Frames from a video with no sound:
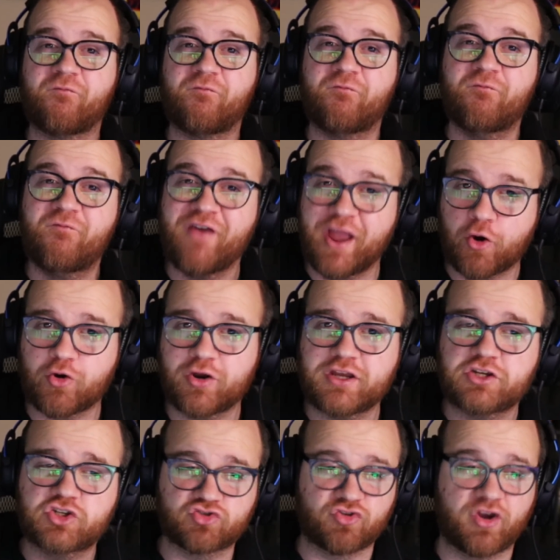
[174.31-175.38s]
very
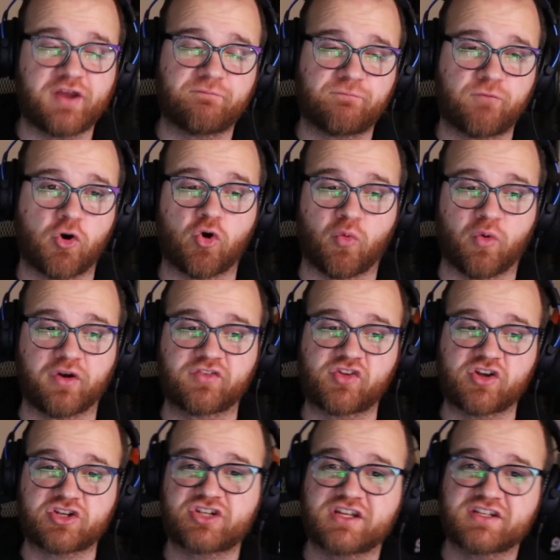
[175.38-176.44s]
straightforward,
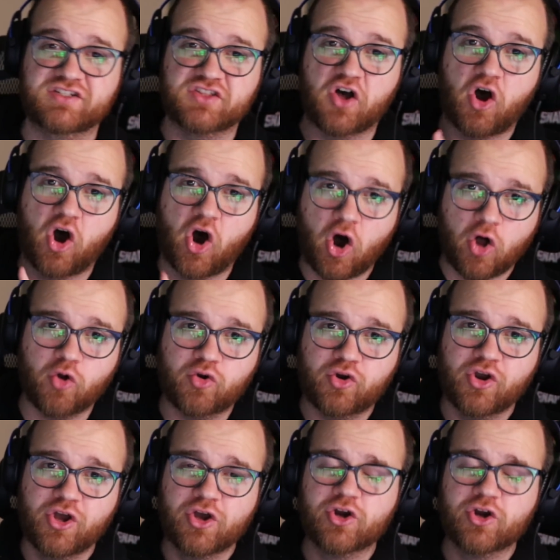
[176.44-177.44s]
such as the Hulk,